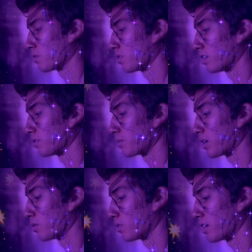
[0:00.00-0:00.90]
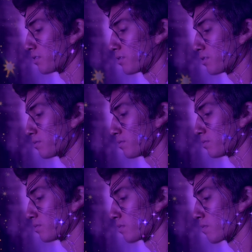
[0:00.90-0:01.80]
where I lived my whole
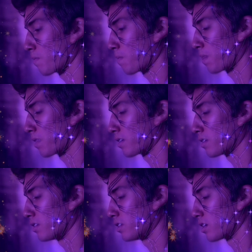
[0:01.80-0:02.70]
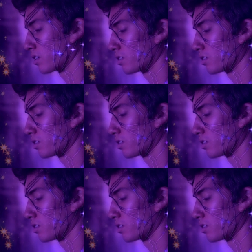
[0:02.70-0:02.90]
life. Young